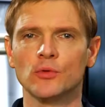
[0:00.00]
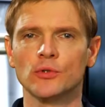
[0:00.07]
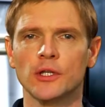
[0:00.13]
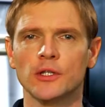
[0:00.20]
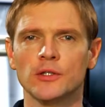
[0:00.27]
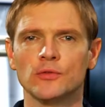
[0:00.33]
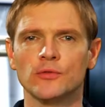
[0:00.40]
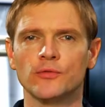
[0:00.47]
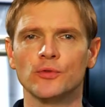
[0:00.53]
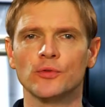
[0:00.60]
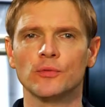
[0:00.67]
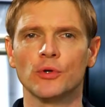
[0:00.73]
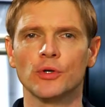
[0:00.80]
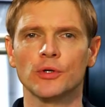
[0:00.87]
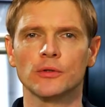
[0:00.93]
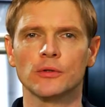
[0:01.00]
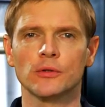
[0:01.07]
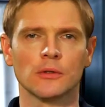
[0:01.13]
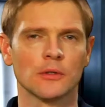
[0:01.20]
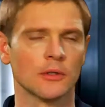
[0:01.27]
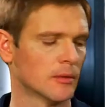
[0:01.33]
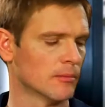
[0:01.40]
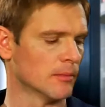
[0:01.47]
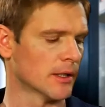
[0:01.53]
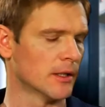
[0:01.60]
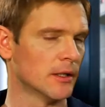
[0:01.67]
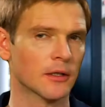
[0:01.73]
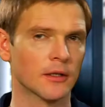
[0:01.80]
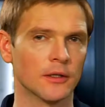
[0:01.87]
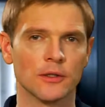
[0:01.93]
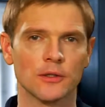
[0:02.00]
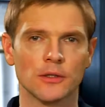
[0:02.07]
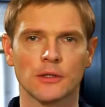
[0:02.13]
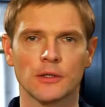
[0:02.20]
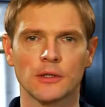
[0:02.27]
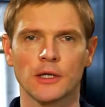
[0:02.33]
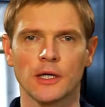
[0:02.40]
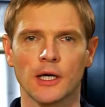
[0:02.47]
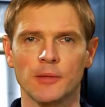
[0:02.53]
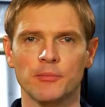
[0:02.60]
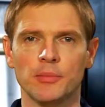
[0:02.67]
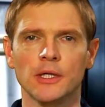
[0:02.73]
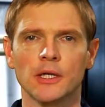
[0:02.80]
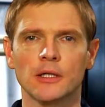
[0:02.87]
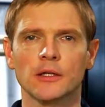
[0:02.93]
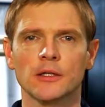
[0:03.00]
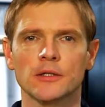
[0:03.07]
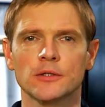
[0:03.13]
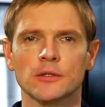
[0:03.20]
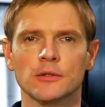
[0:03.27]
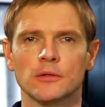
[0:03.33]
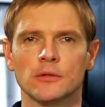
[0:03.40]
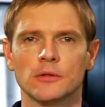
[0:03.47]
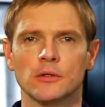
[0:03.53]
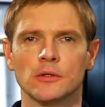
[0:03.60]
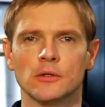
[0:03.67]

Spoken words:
As I'd like to add an IP router, I select IP